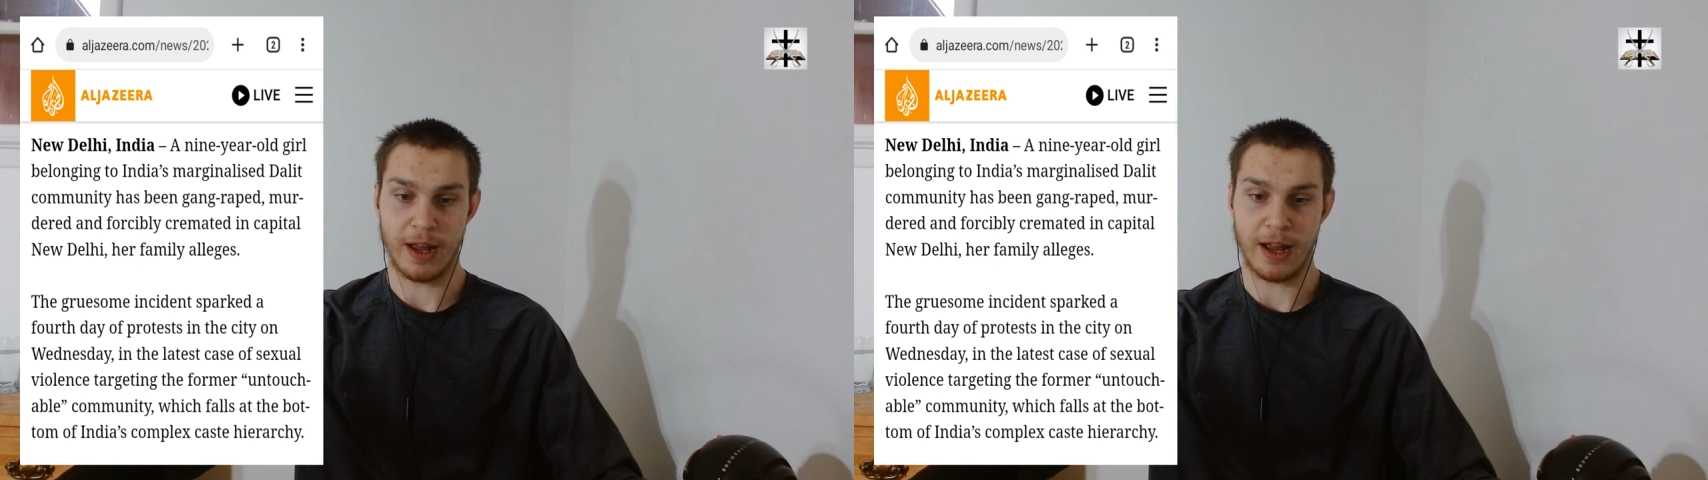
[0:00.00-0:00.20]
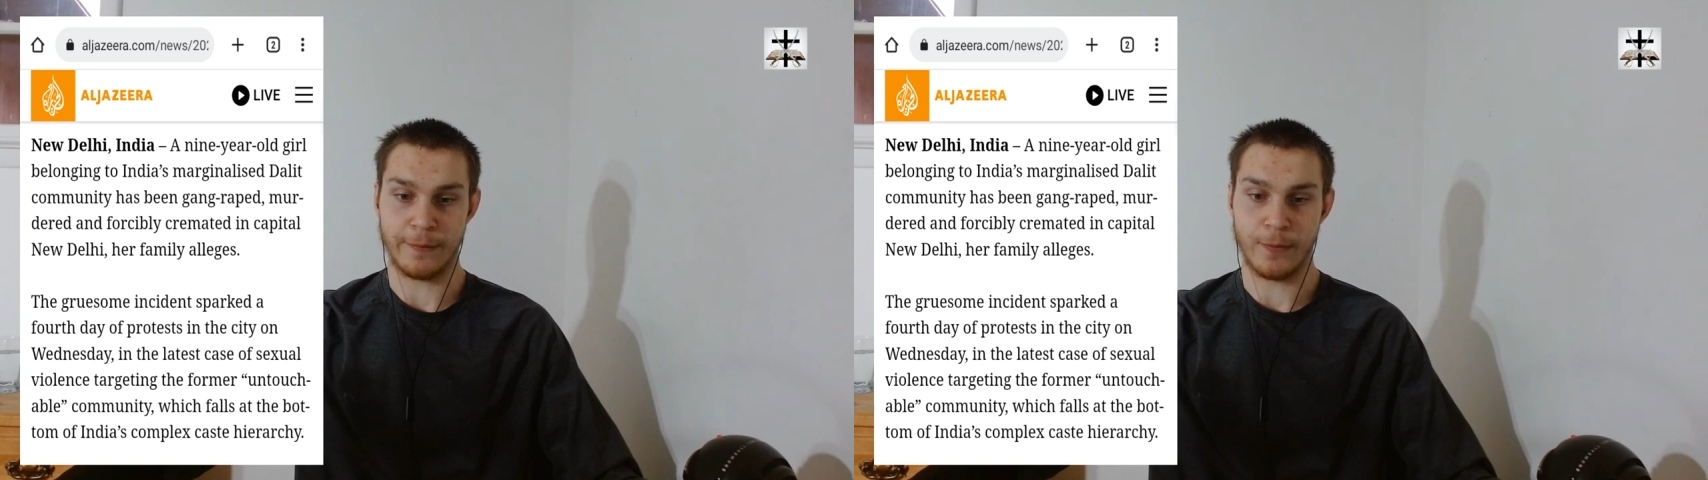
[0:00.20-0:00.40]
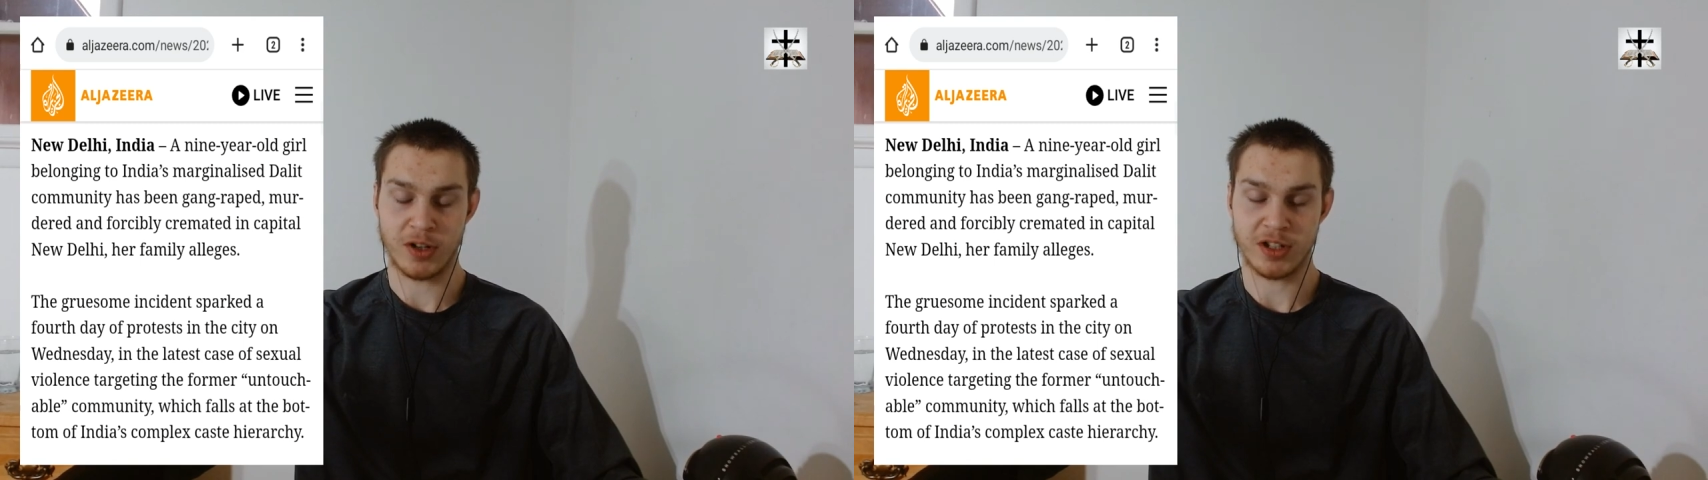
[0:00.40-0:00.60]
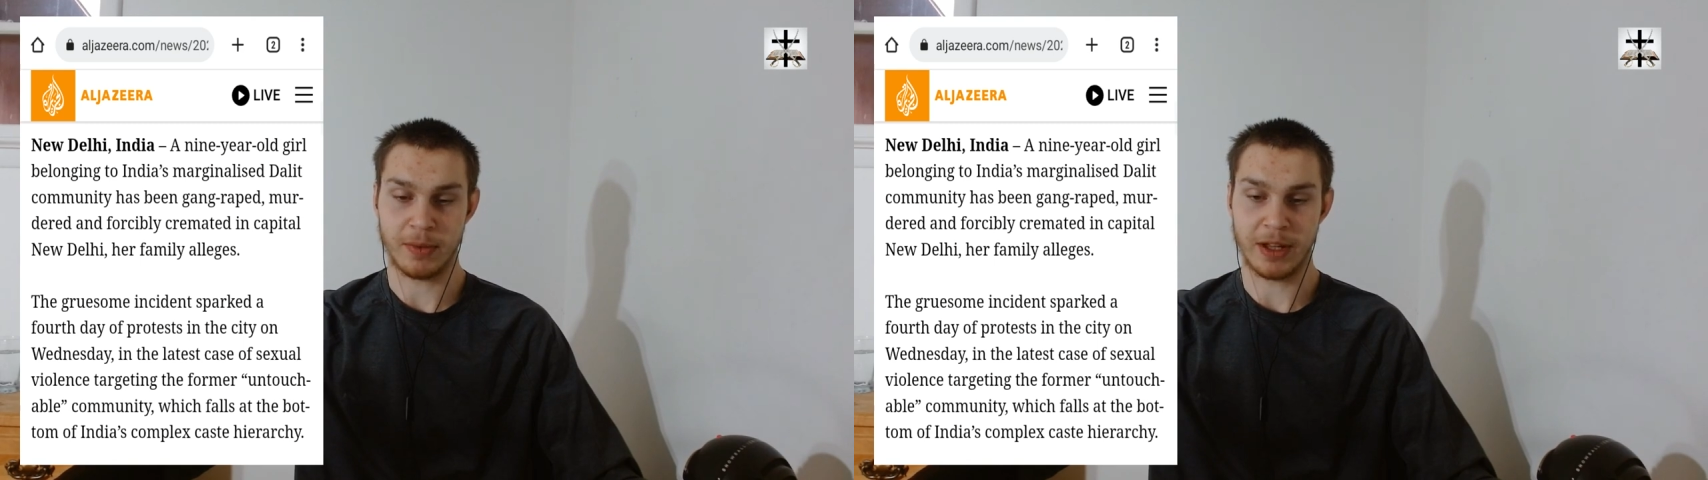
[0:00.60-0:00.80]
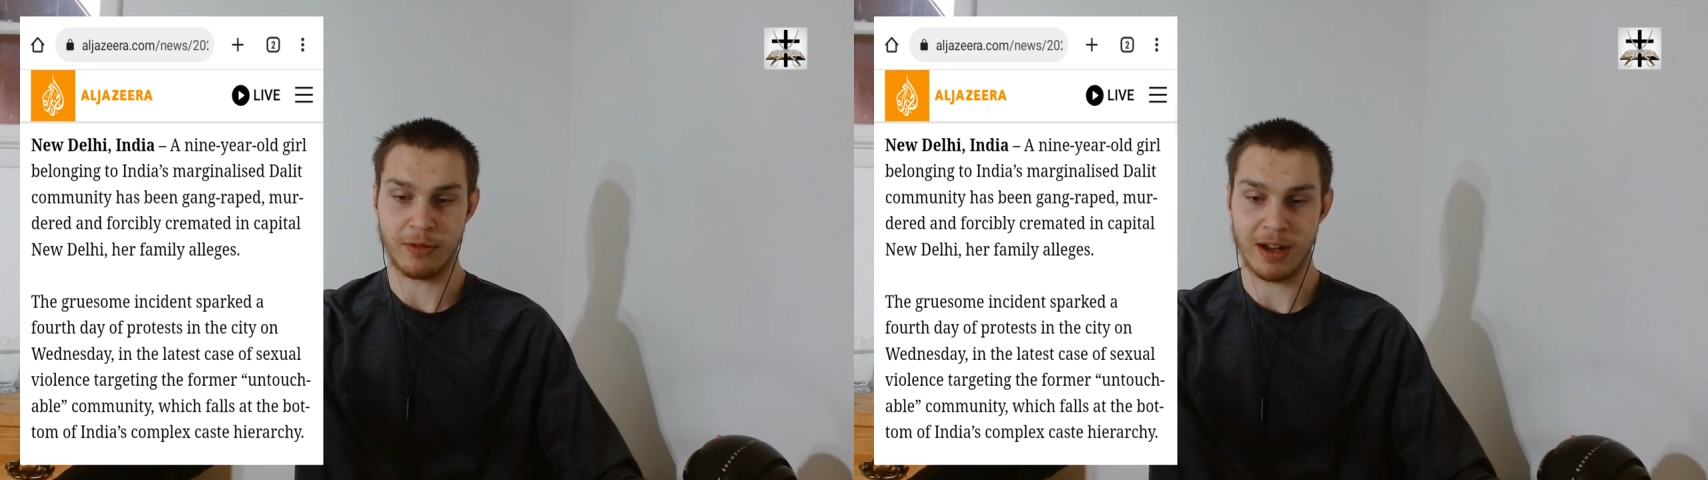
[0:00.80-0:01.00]
and
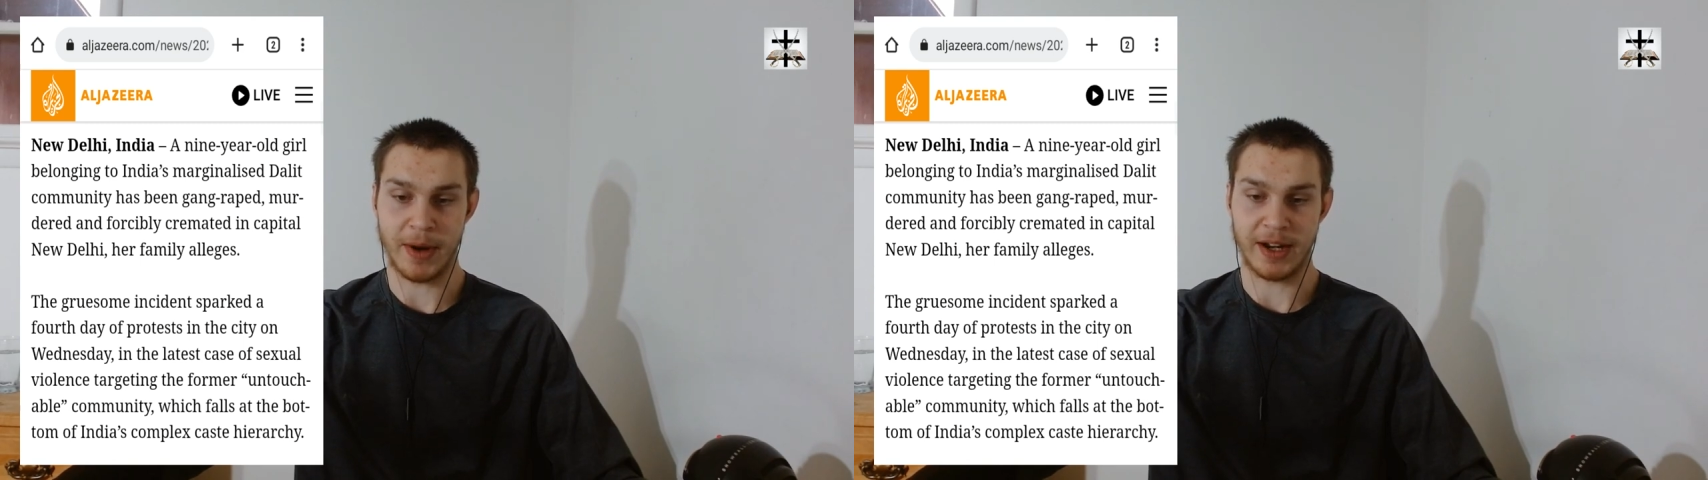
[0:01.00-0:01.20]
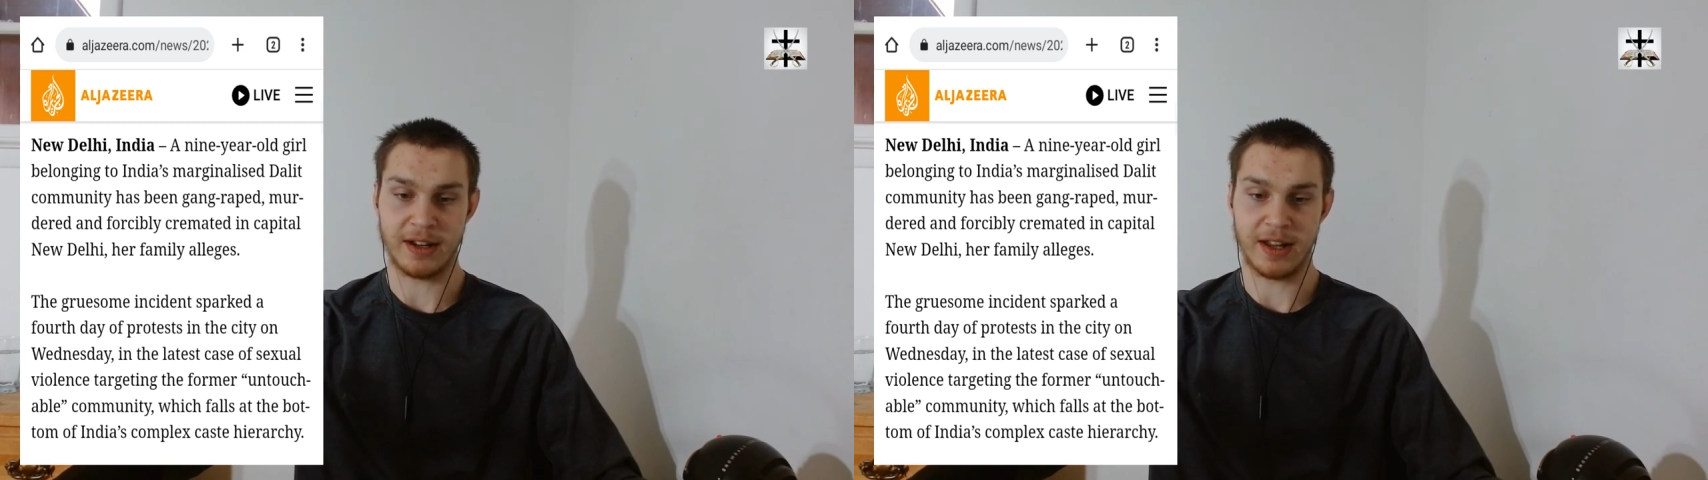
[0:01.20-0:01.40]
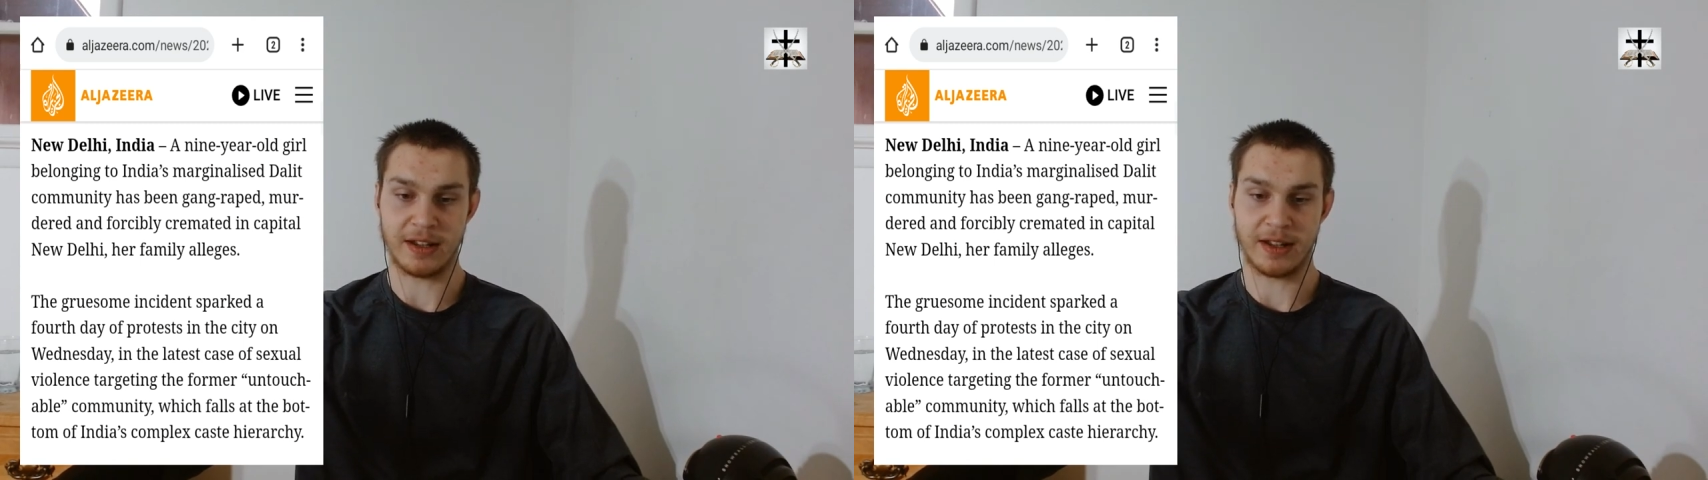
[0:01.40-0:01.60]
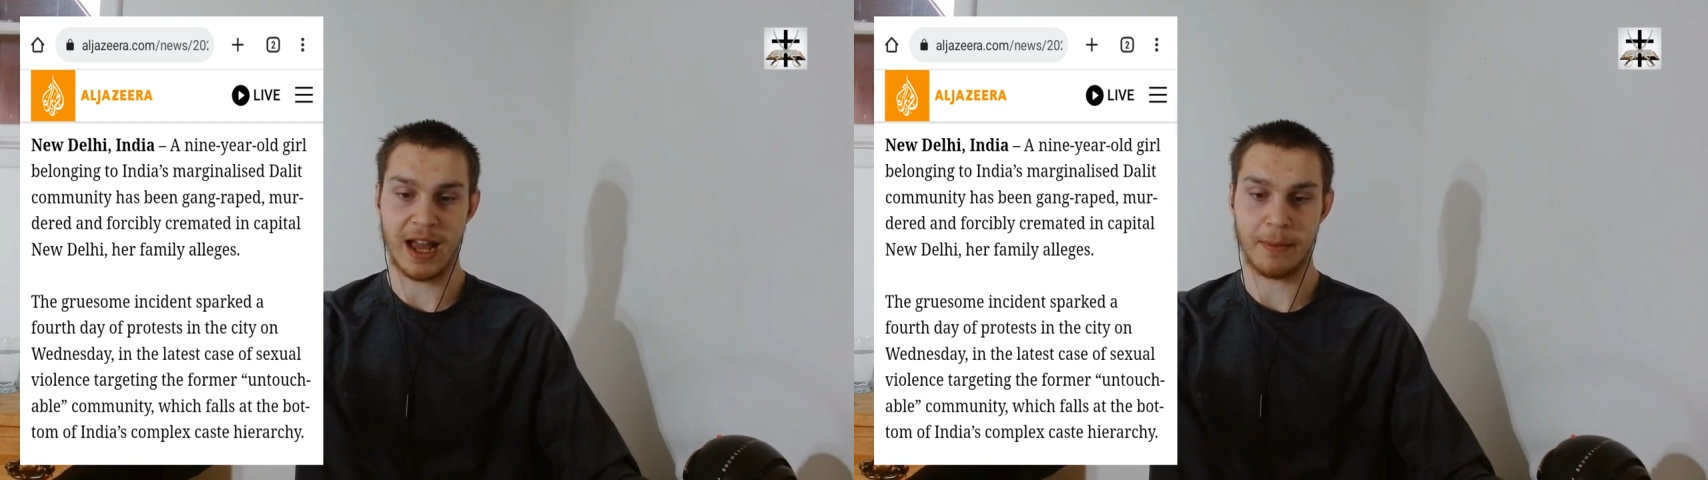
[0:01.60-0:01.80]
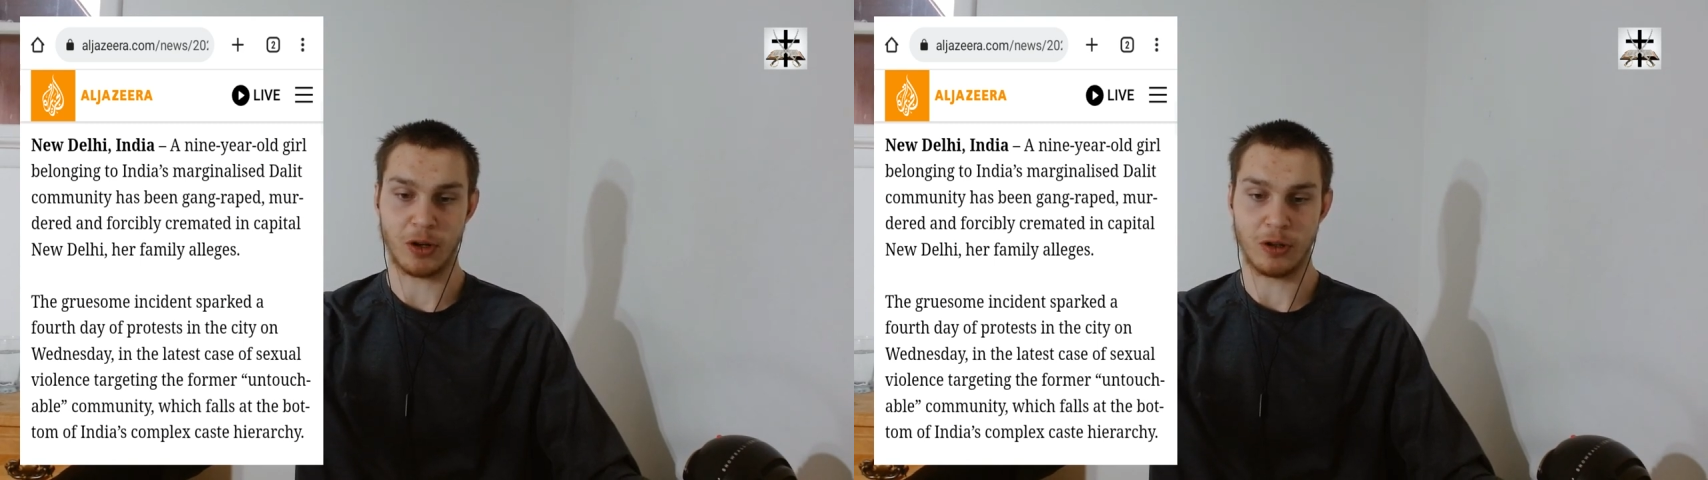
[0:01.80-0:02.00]
forcibly cremated in the
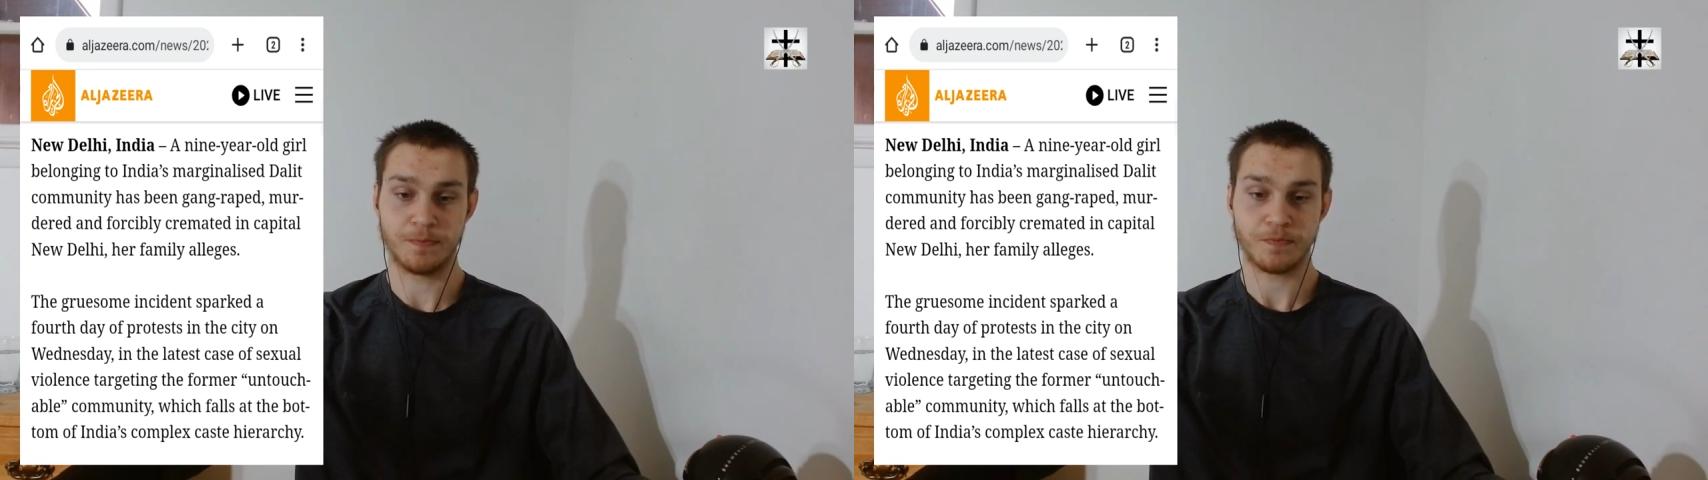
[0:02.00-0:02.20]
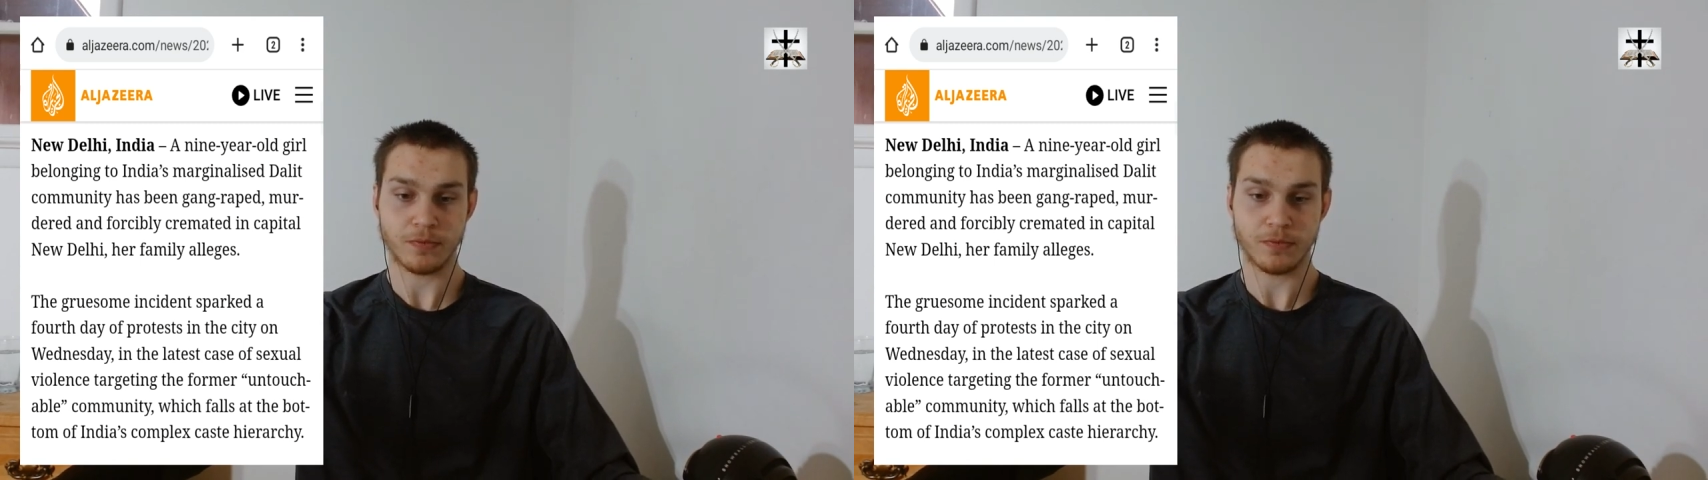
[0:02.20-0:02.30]
capital,